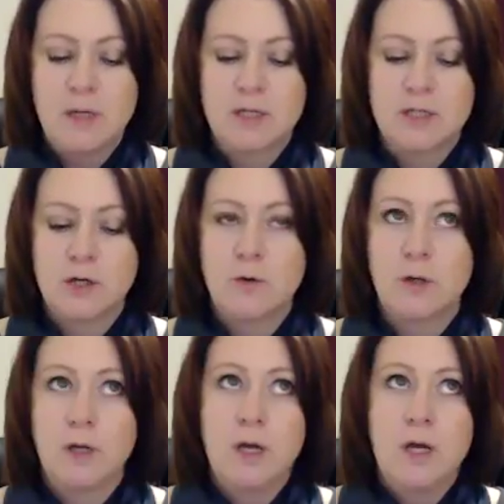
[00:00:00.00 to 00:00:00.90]

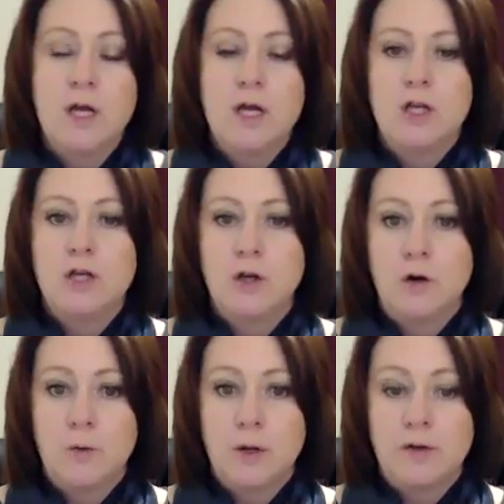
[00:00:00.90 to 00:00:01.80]
So,
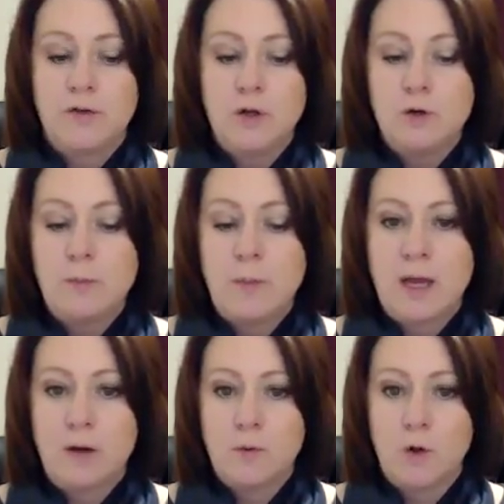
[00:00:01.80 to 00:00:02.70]
if you
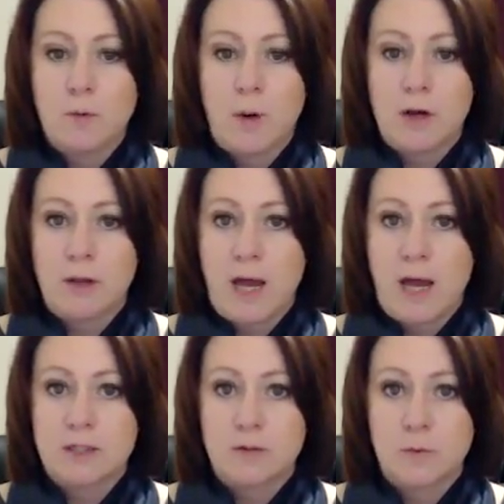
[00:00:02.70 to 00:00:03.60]
make a roller bottle that
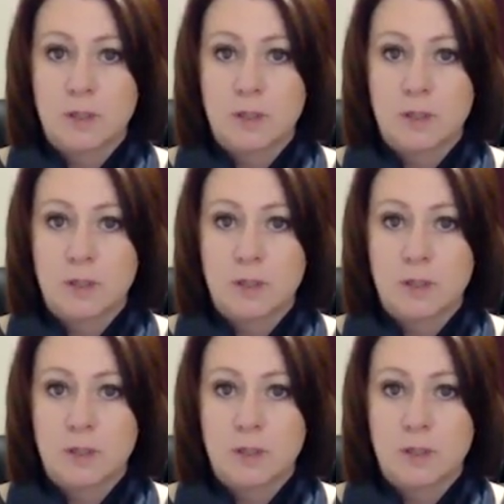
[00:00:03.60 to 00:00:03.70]
has